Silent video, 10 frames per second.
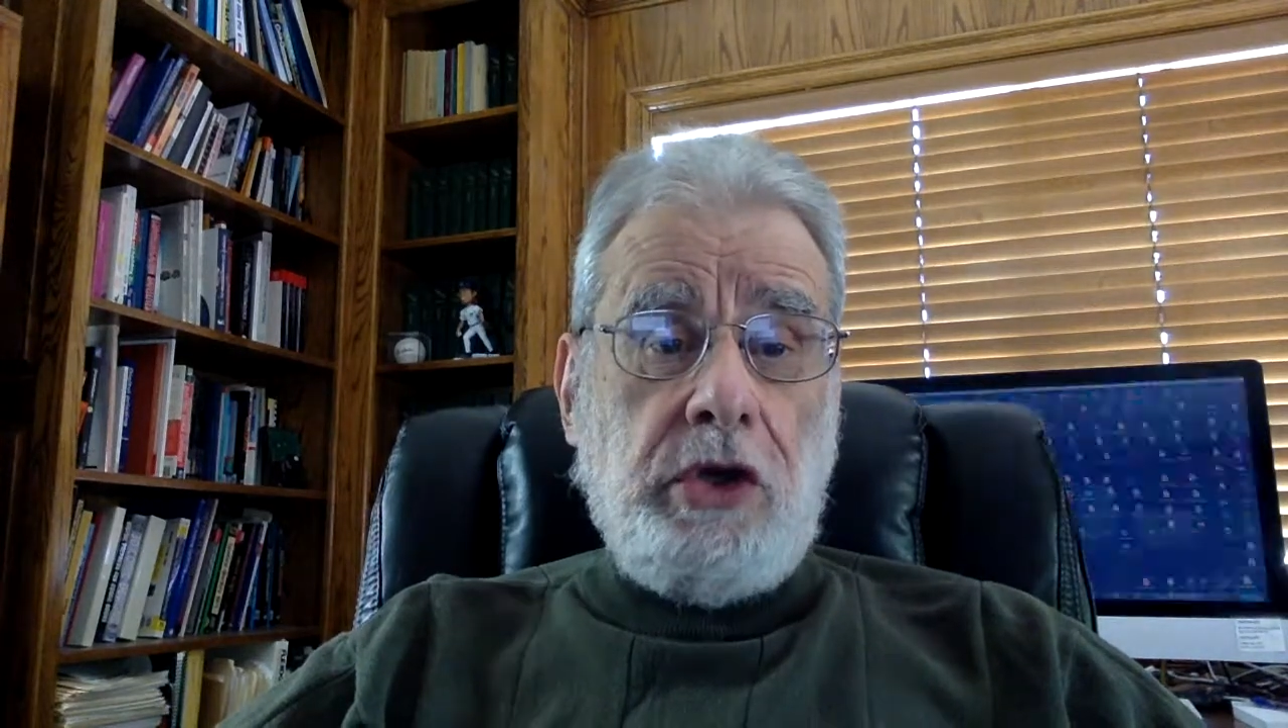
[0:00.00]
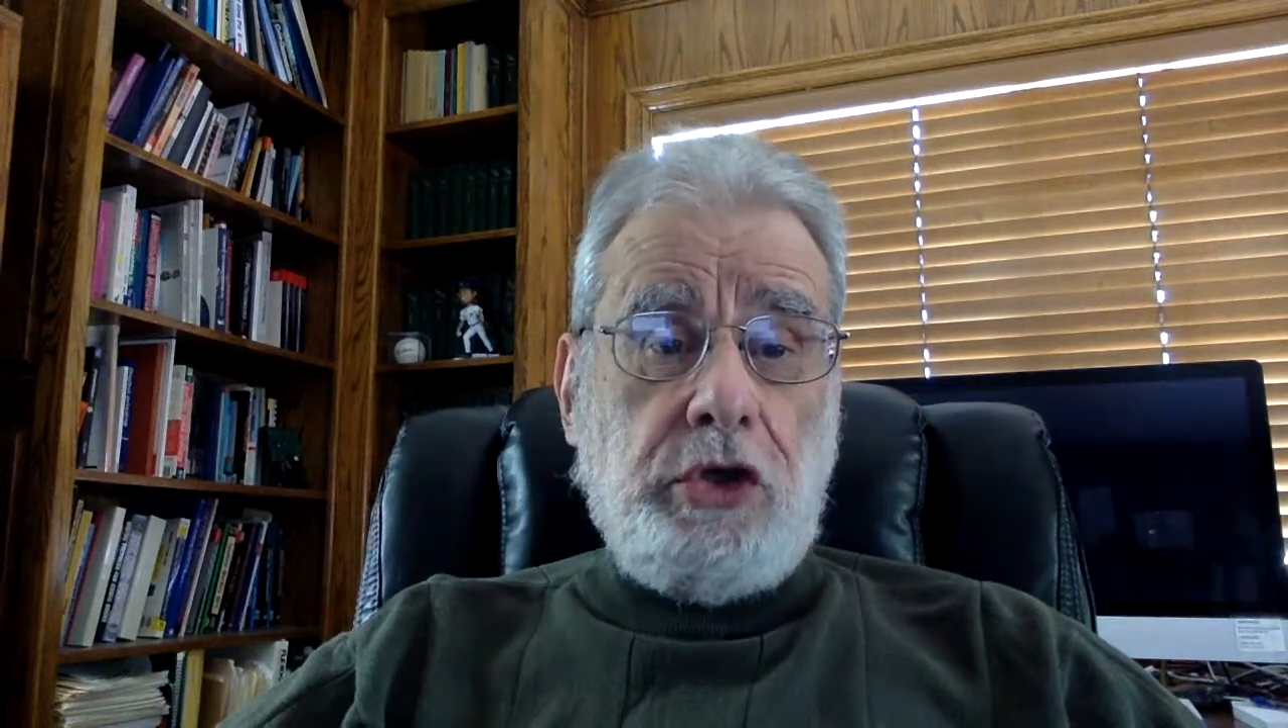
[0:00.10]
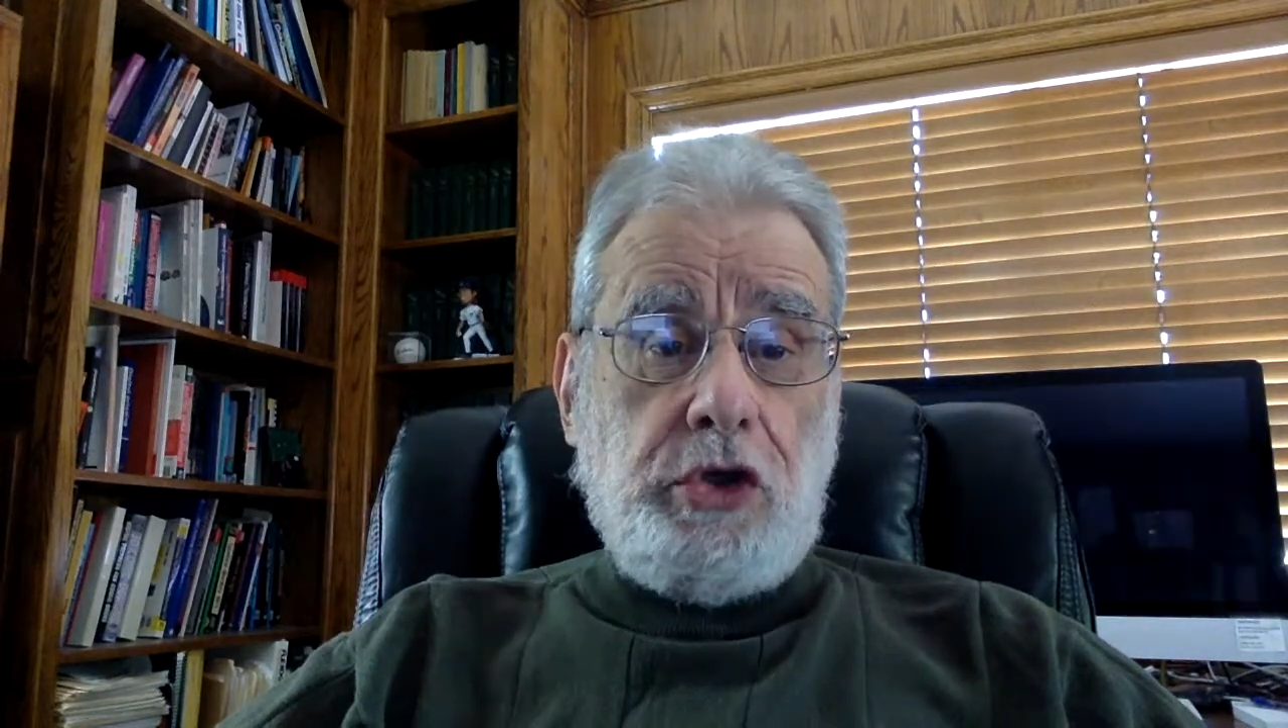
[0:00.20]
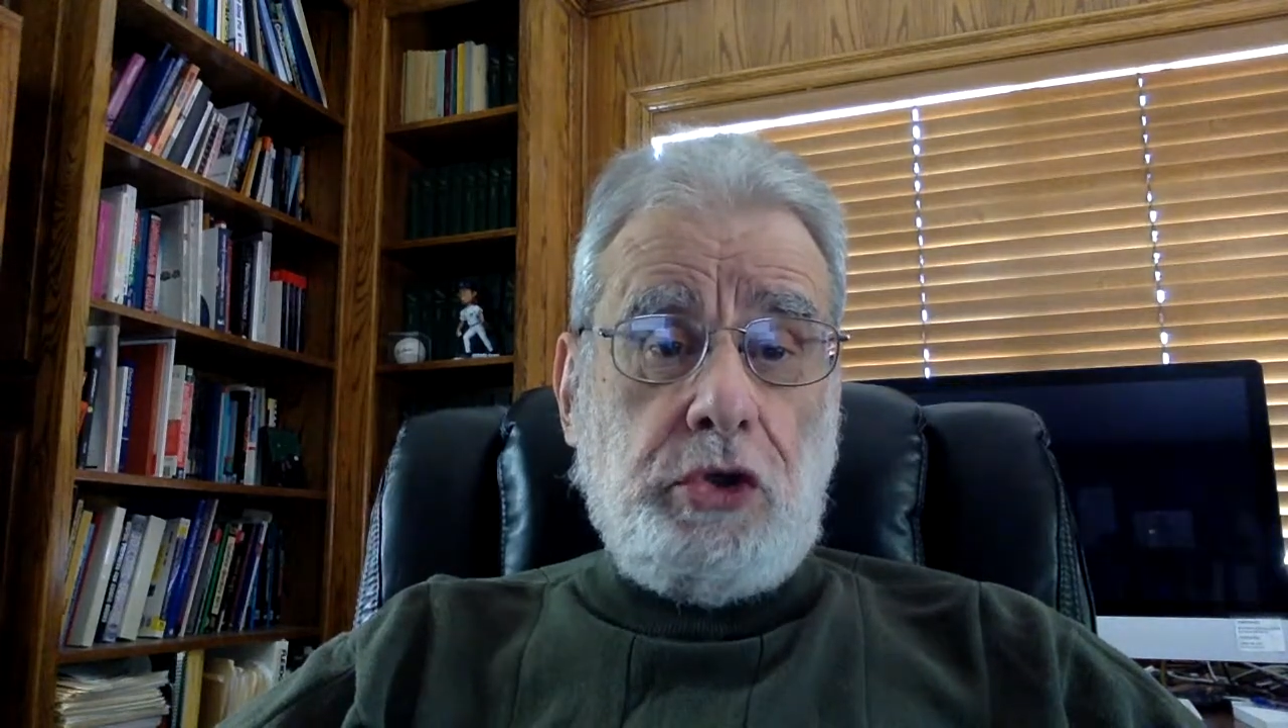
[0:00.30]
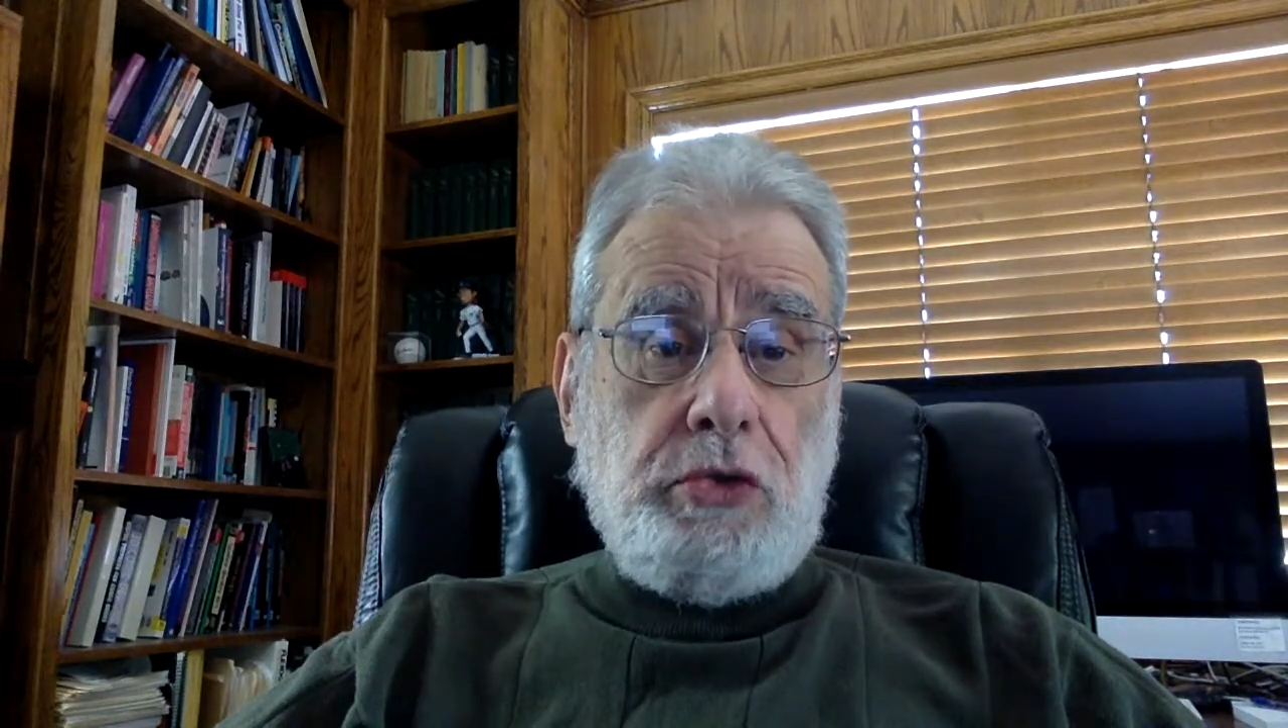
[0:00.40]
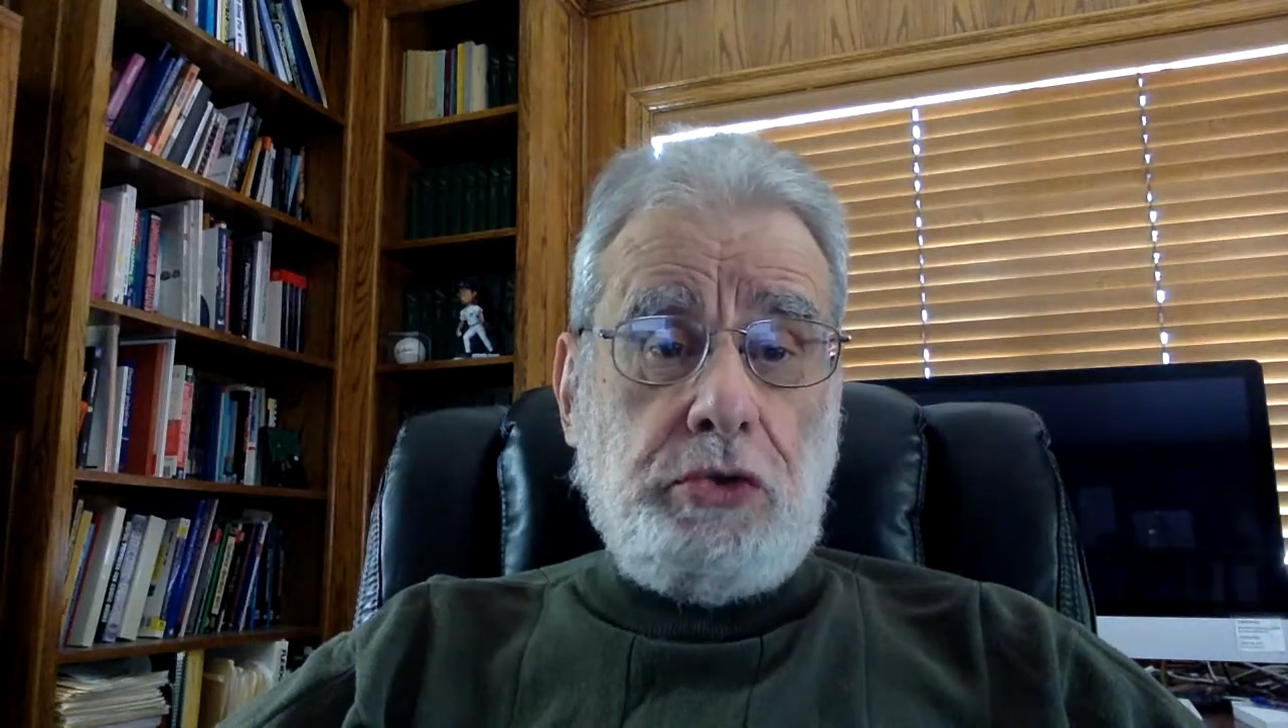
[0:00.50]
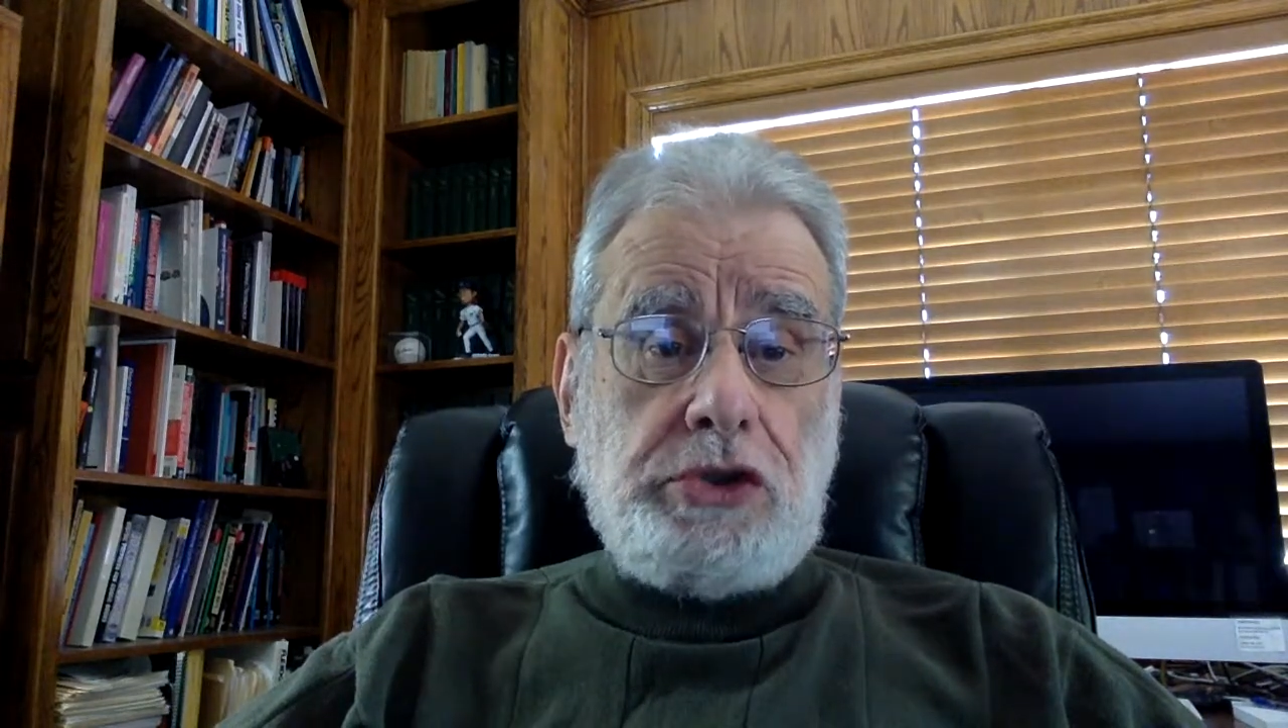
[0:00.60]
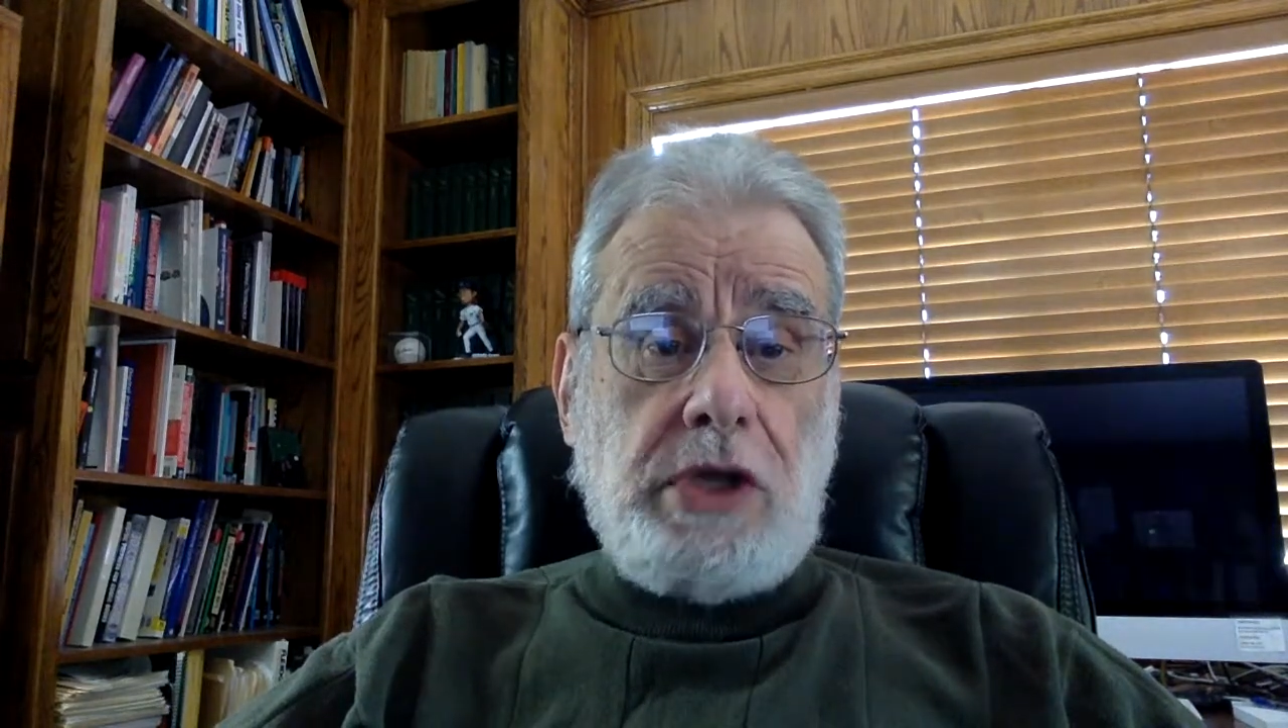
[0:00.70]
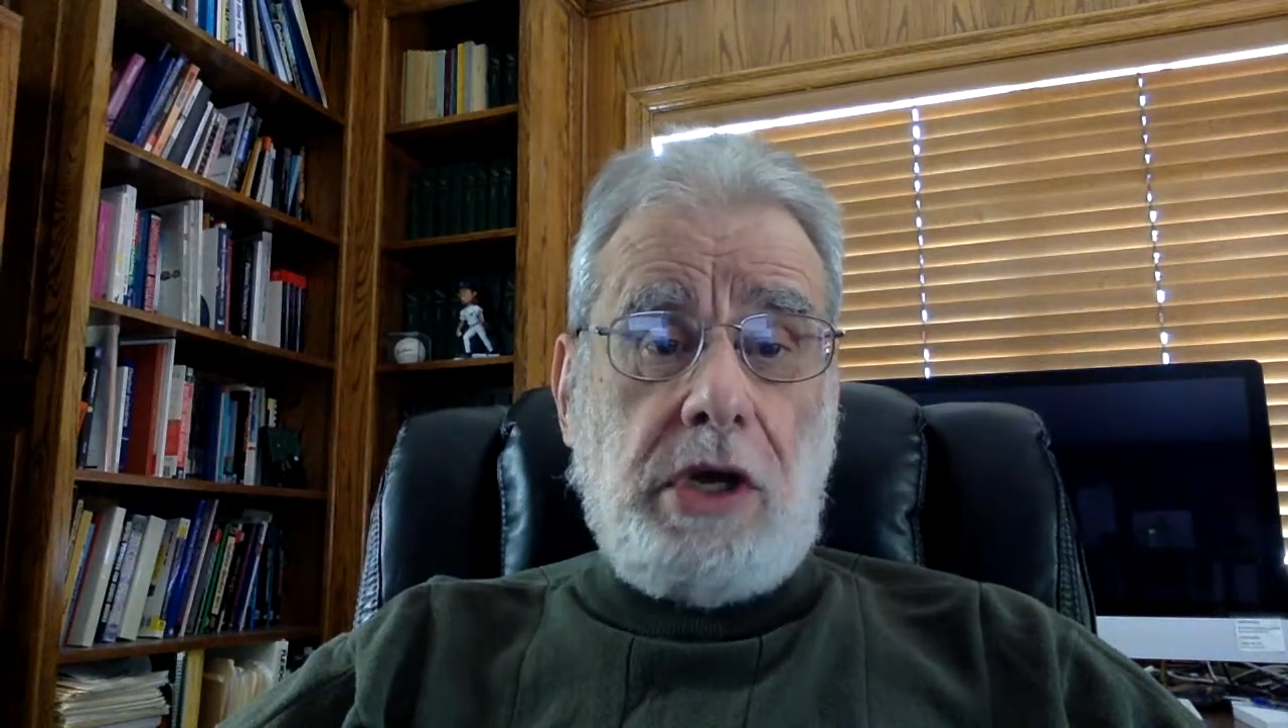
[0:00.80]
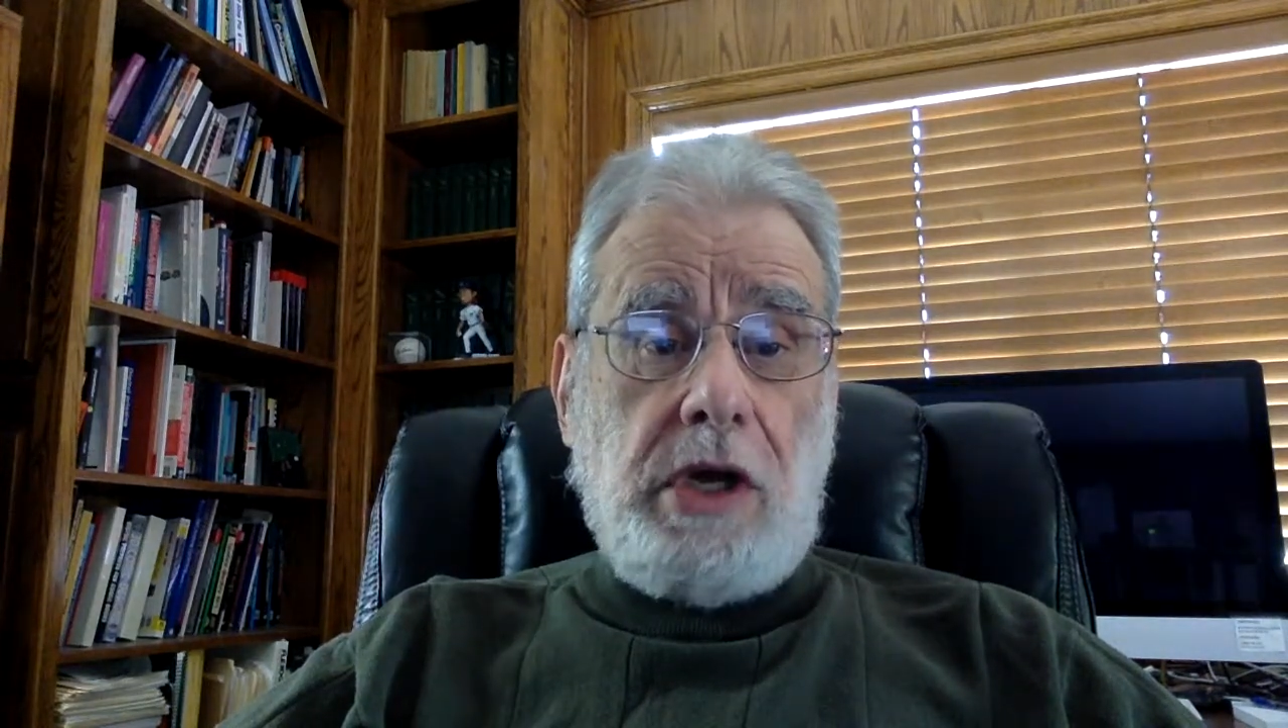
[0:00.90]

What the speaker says: used